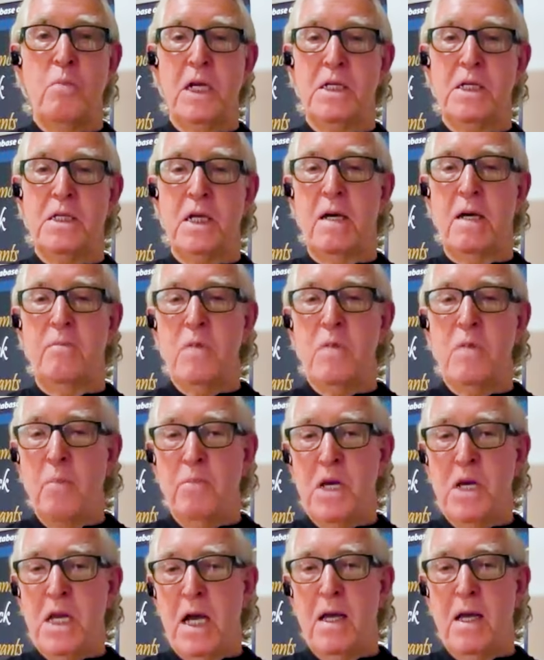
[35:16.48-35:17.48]
But yeah,
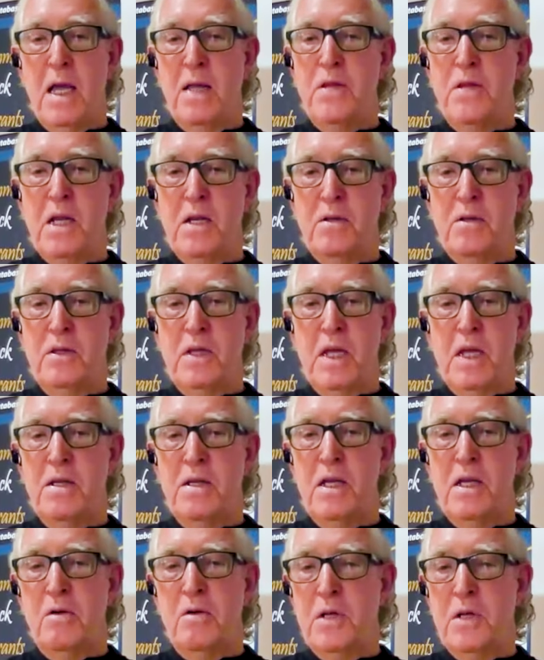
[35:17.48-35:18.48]
and
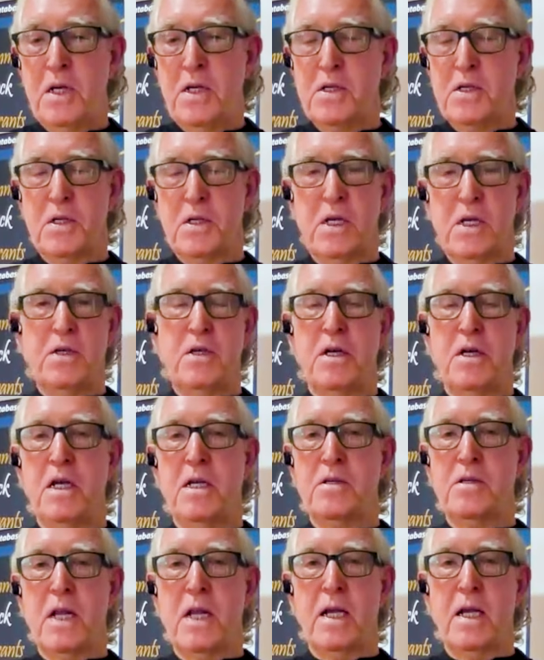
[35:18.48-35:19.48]
then the only decision
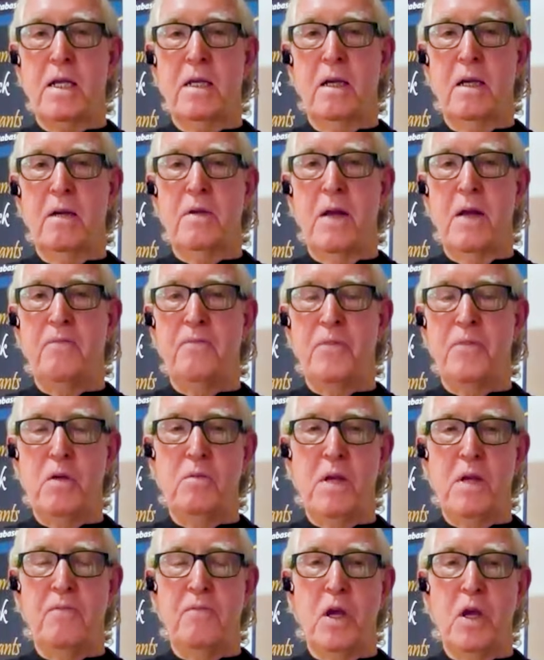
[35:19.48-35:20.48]
is like
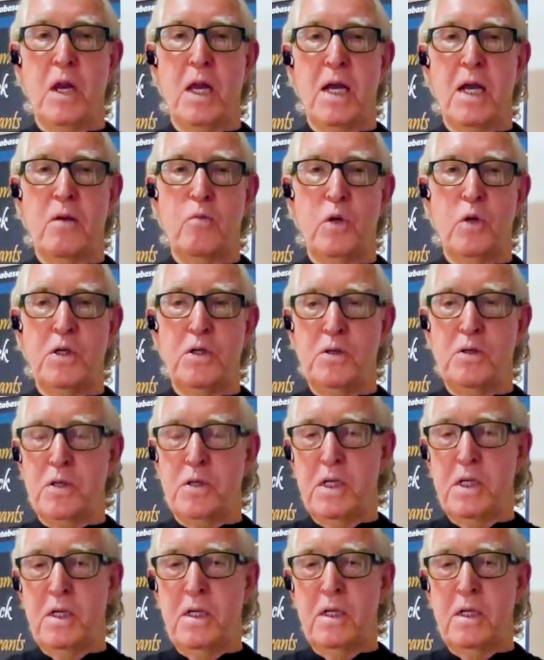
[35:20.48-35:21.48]
if you like what you
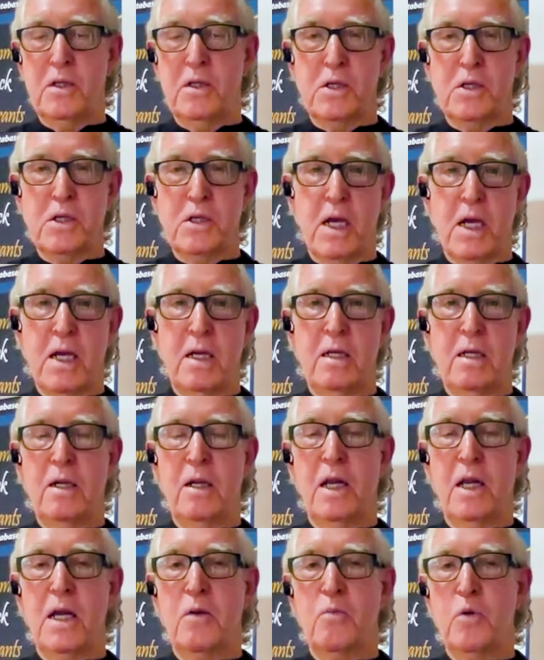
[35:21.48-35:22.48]
see at the site,
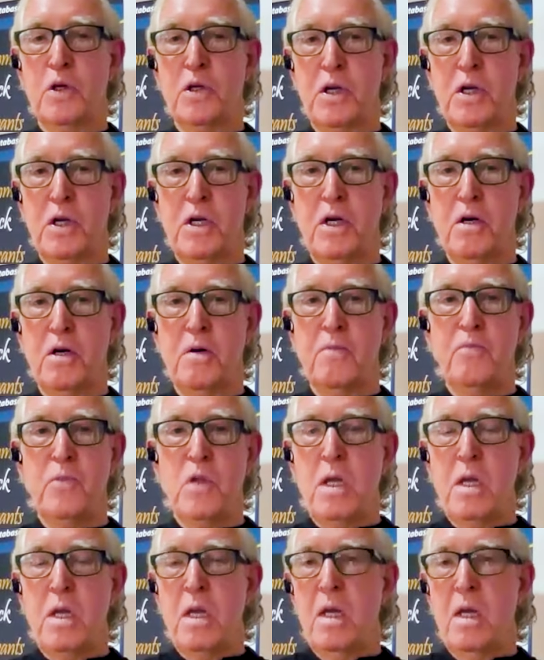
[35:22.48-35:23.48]
you like what you hear,
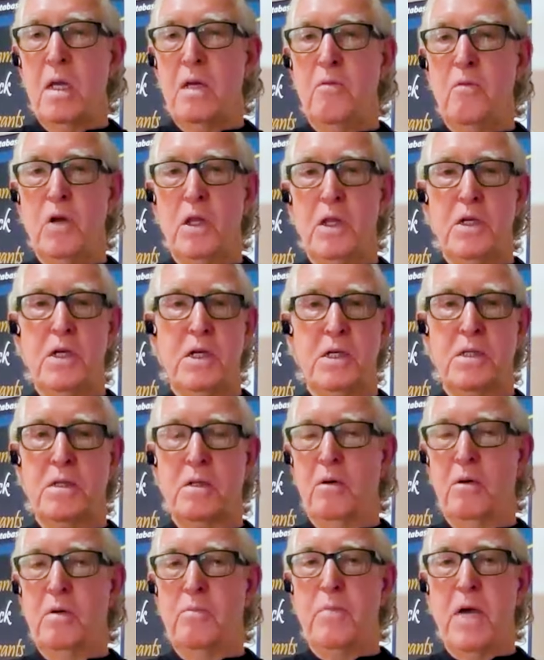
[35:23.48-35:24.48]
you really
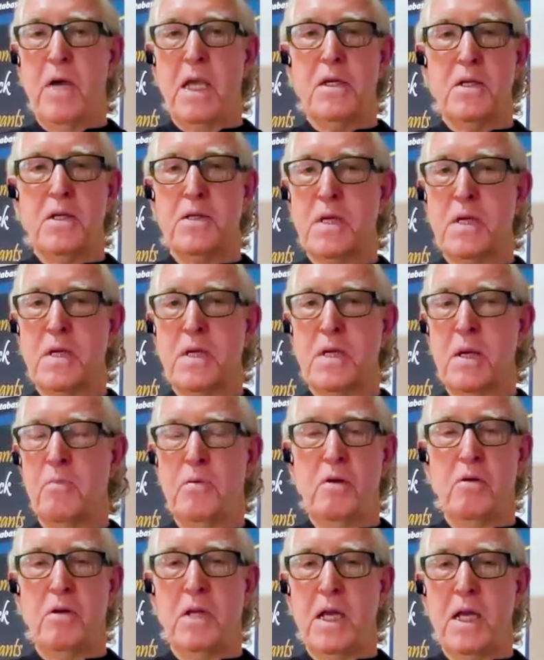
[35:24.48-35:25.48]
just we make it
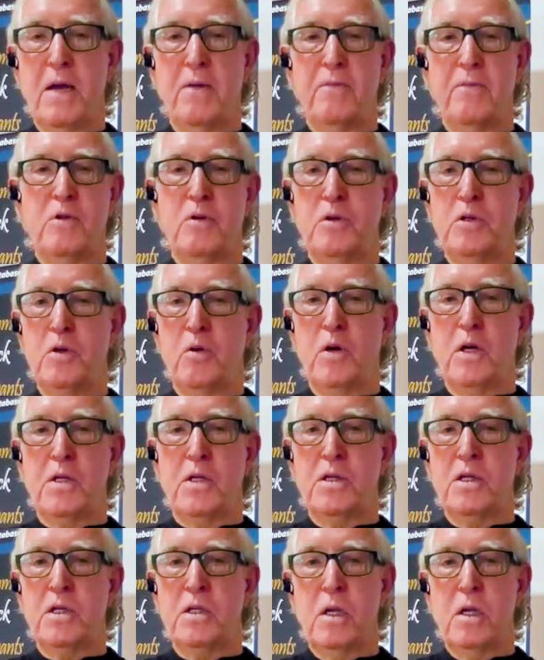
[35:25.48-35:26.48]
simple. You only have two
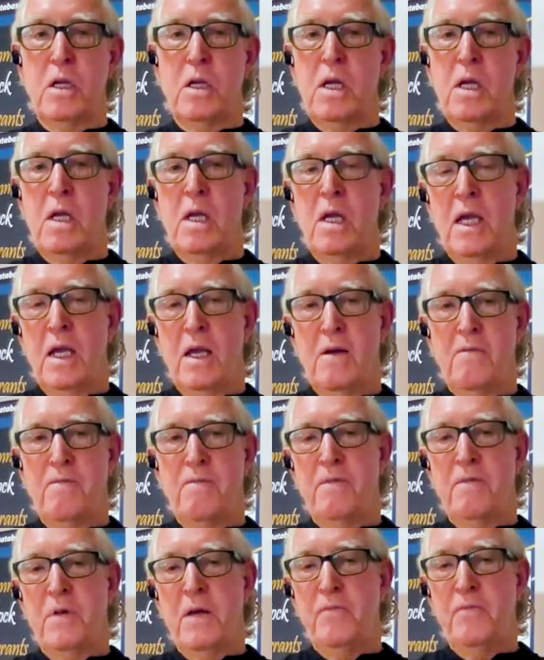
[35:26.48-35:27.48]
choices.
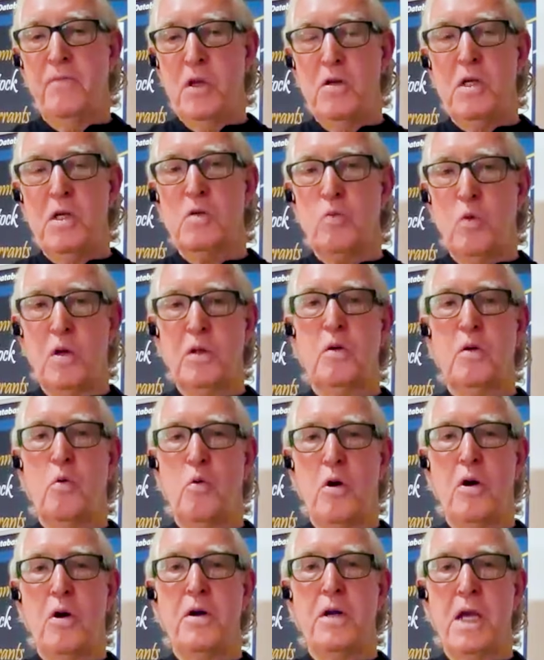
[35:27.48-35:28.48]
If you just want
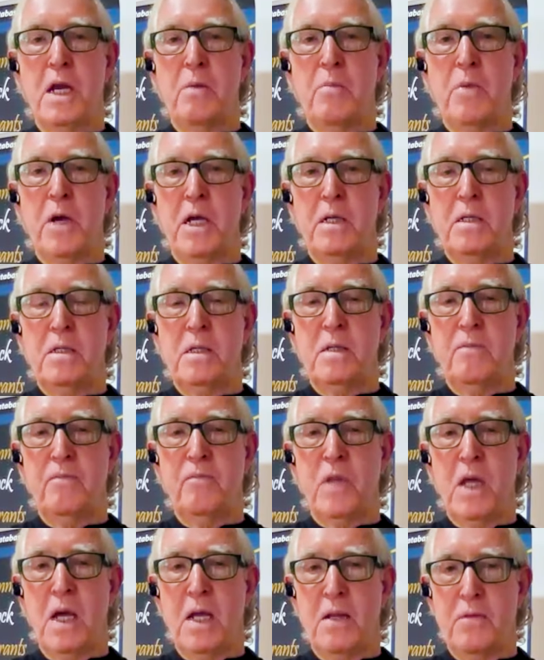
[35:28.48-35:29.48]
the warrant database,
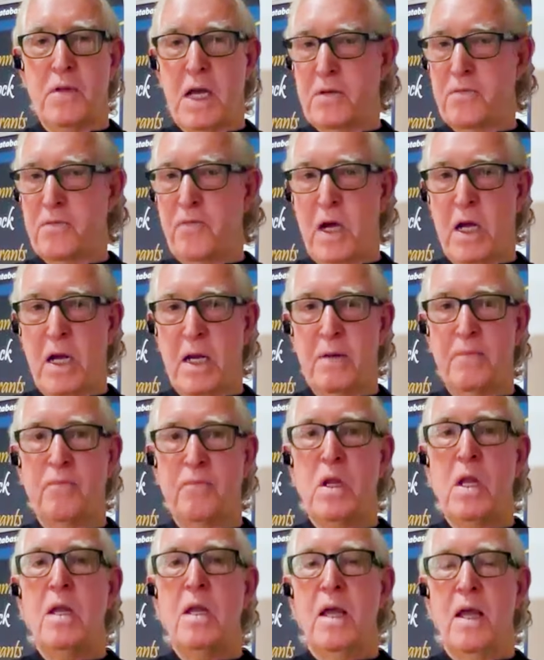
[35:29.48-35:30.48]
that's
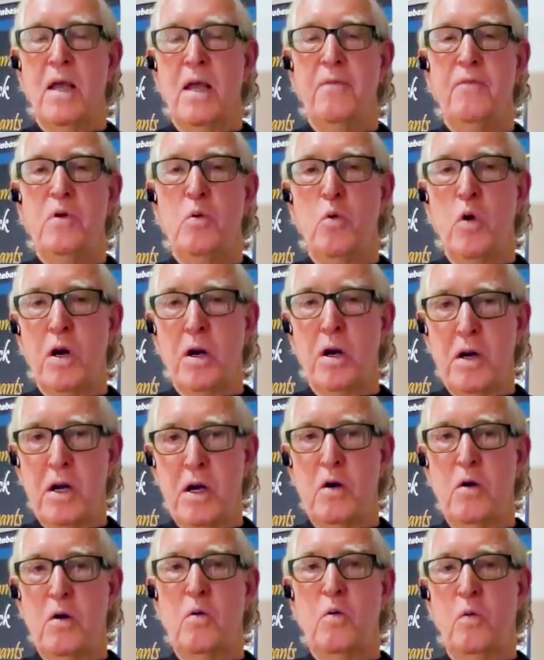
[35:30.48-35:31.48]
fine. If you want to
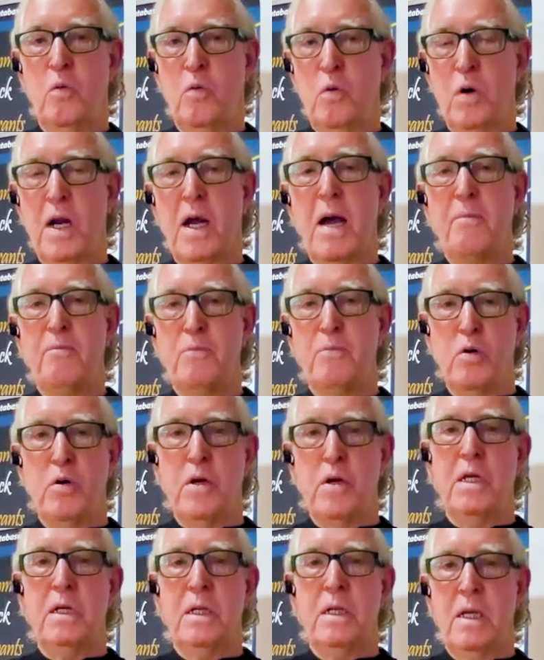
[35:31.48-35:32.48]
know what I'm
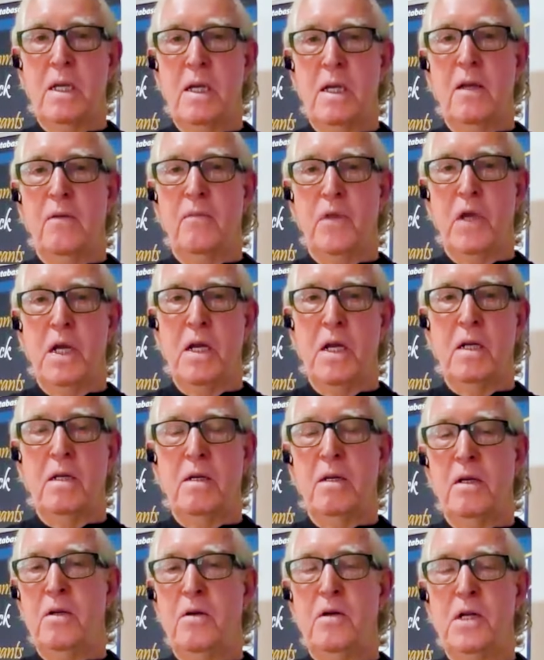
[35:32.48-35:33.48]
doing,
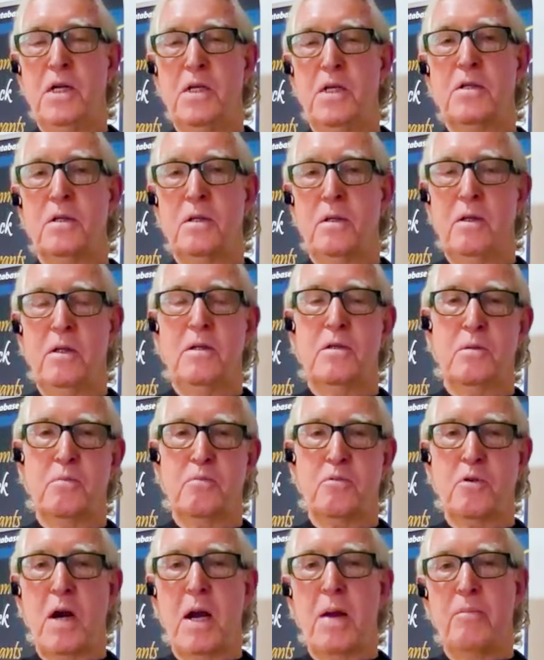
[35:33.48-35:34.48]
then you
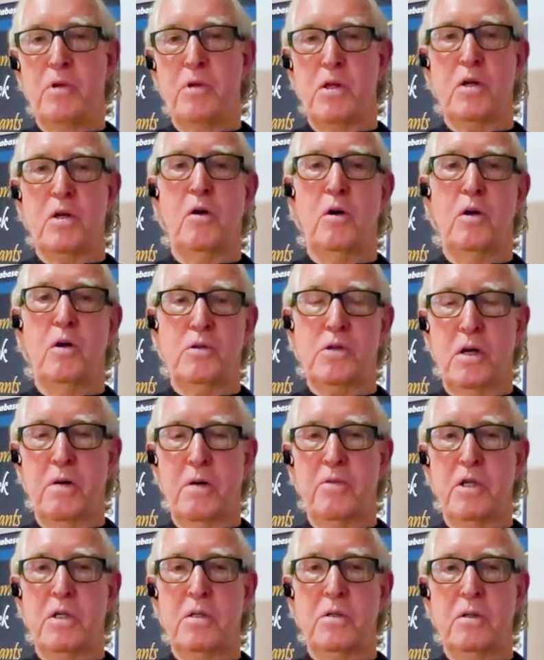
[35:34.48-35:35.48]
subscribe to the Gold
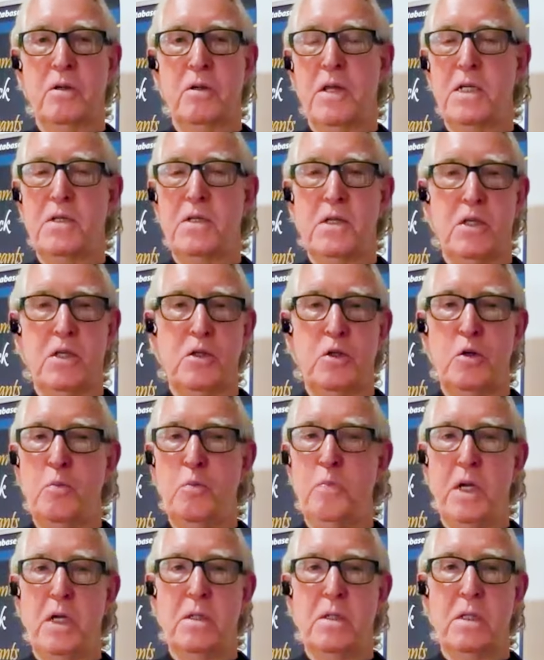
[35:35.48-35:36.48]
Service. So that's just
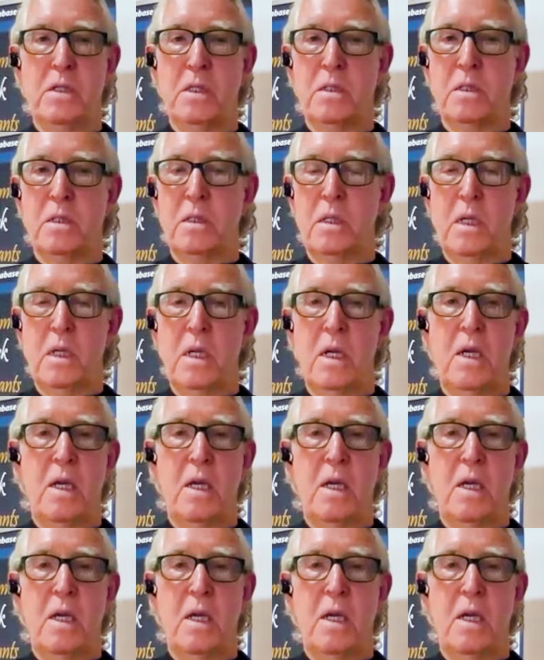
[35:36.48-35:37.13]
two pieces.